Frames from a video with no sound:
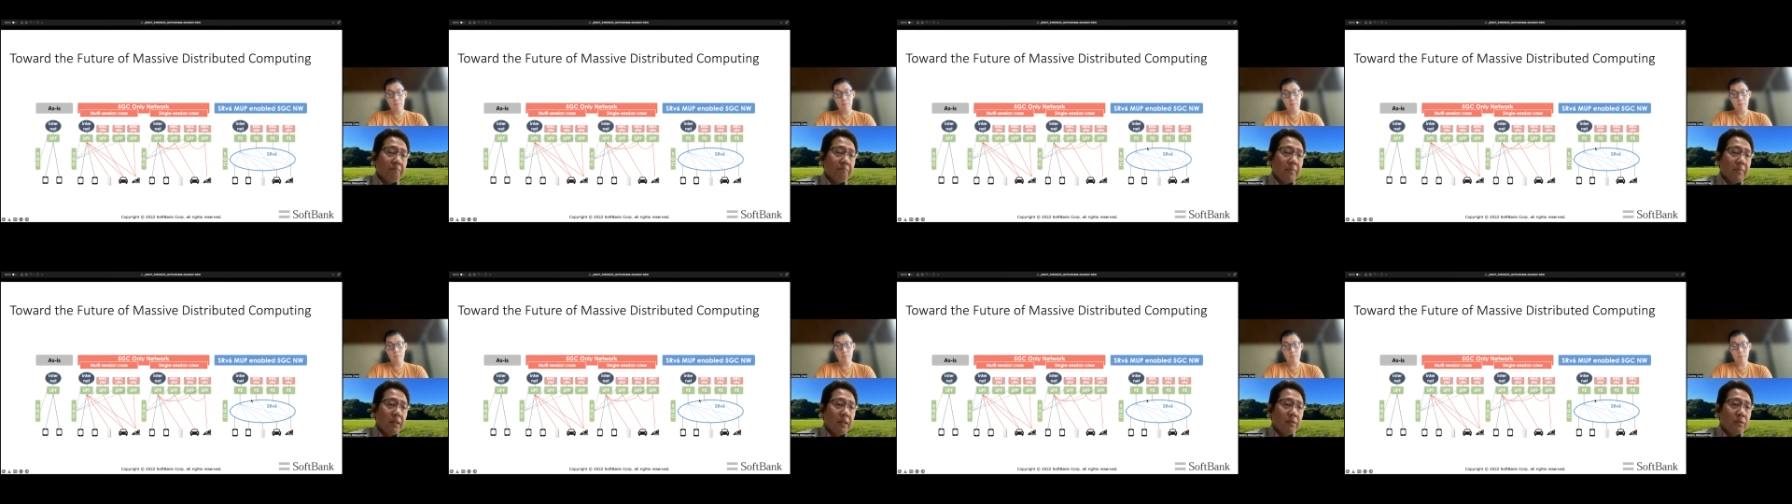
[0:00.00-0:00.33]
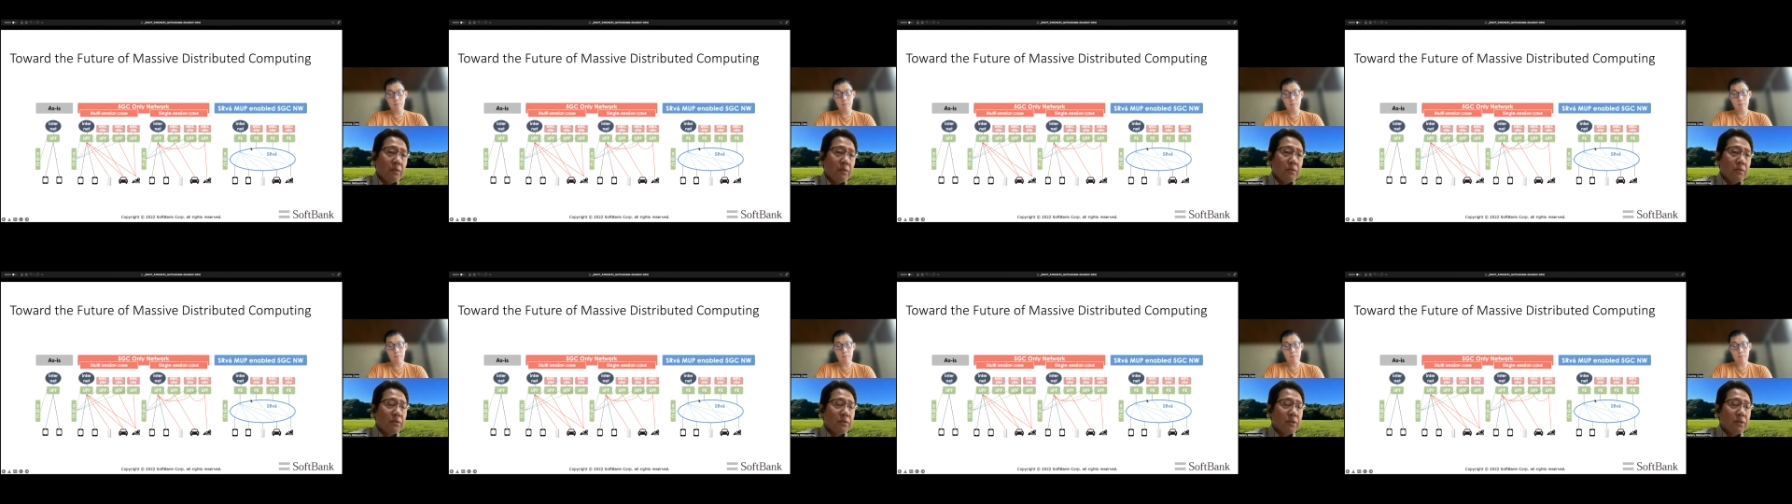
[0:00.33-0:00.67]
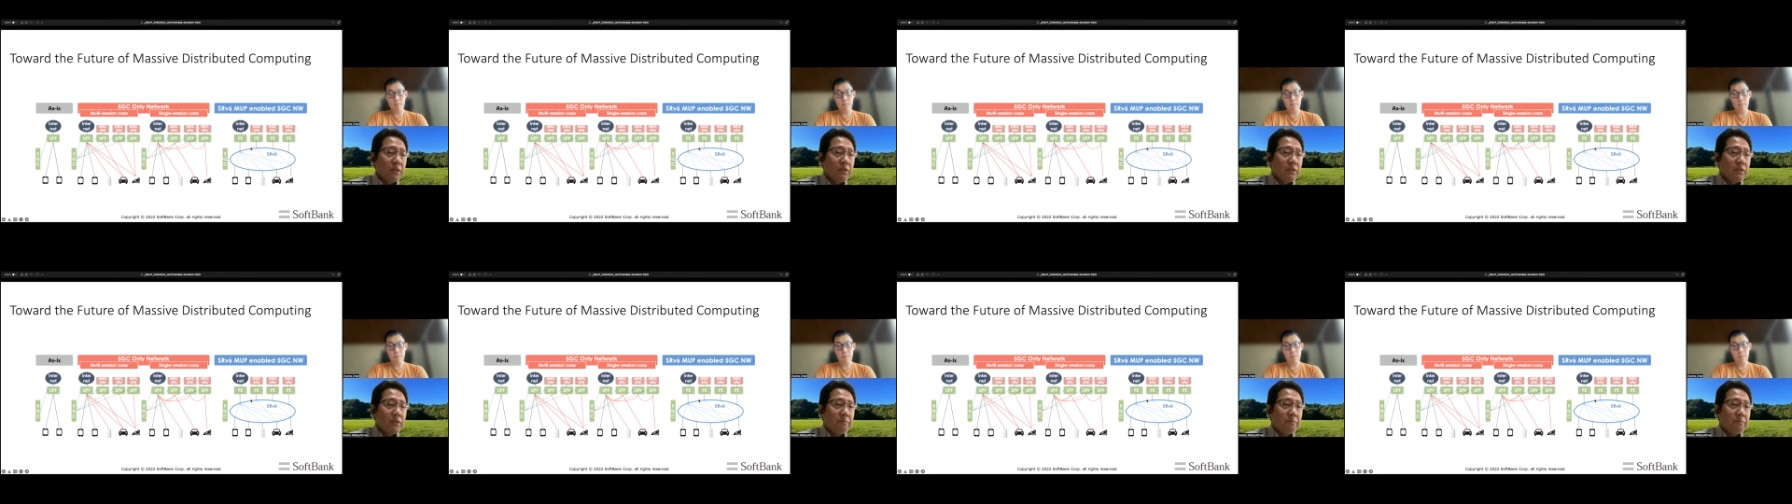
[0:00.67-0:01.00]
not just
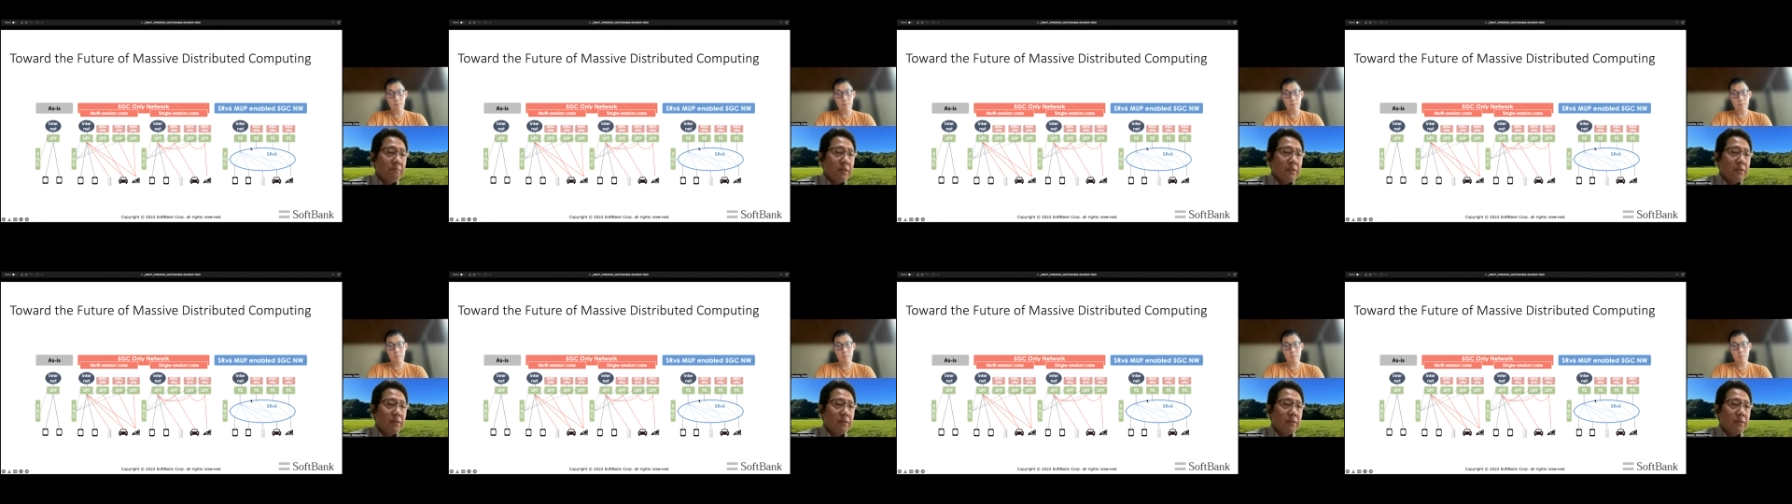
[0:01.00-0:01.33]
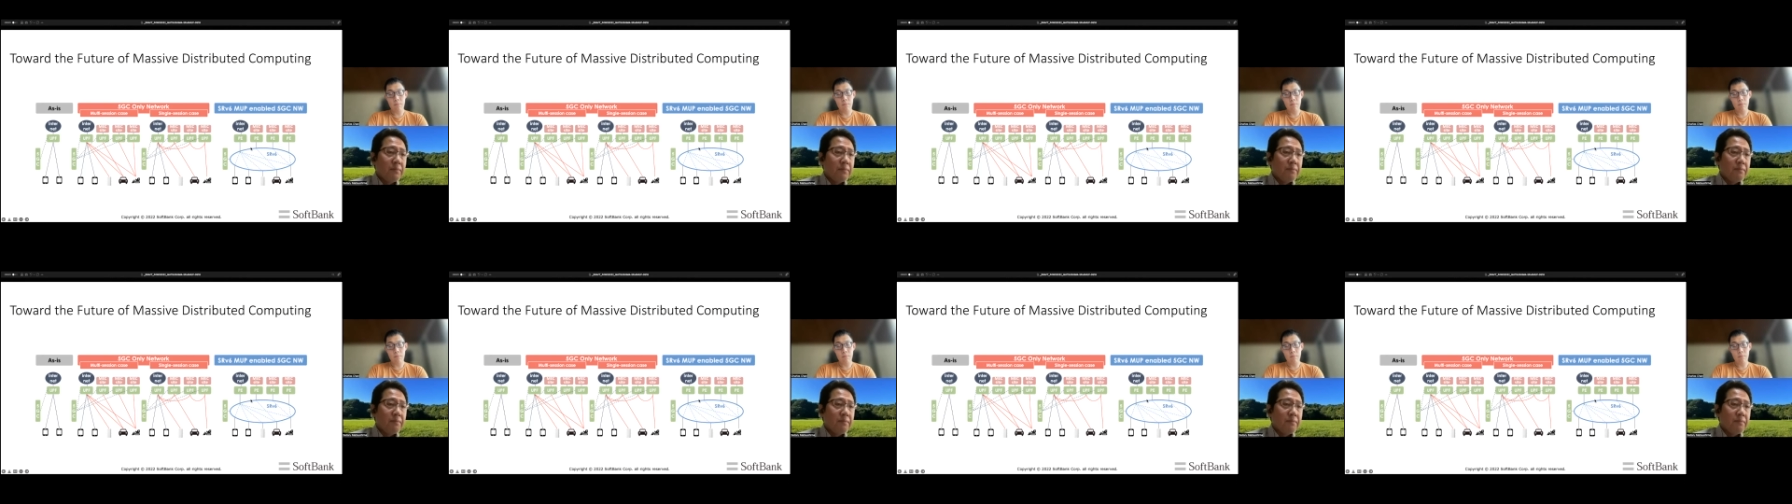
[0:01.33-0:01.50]
best